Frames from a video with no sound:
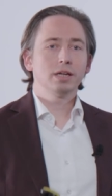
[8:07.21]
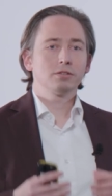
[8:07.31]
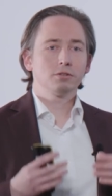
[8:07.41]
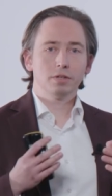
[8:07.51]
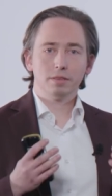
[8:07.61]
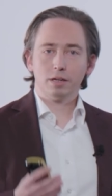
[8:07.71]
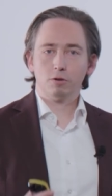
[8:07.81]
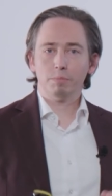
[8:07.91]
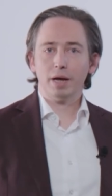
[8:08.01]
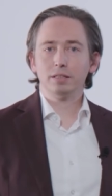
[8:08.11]
so that they're
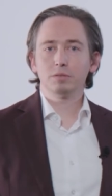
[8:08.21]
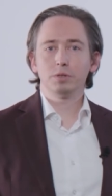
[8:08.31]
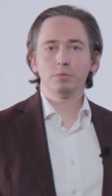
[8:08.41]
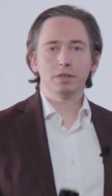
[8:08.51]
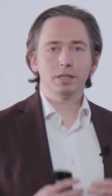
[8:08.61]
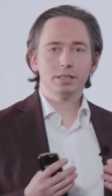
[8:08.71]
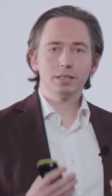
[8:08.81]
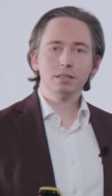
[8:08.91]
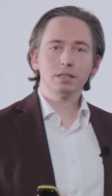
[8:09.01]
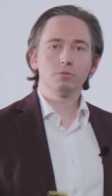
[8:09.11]
compatible with the
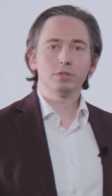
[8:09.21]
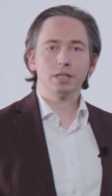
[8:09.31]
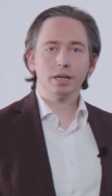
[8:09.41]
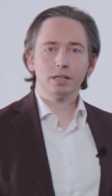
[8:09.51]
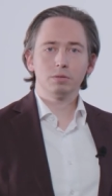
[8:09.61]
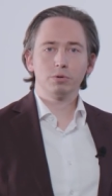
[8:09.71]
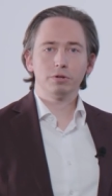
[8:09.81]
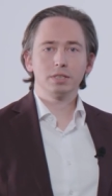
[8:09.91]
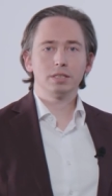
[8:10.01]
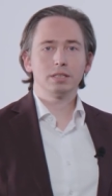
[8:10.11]
existing recycling
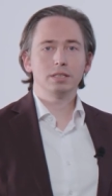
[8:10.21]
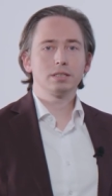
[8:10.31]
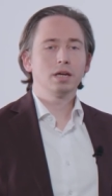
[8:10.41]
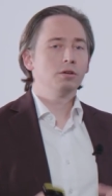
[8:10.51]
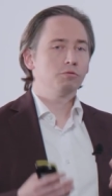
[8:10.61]
processes,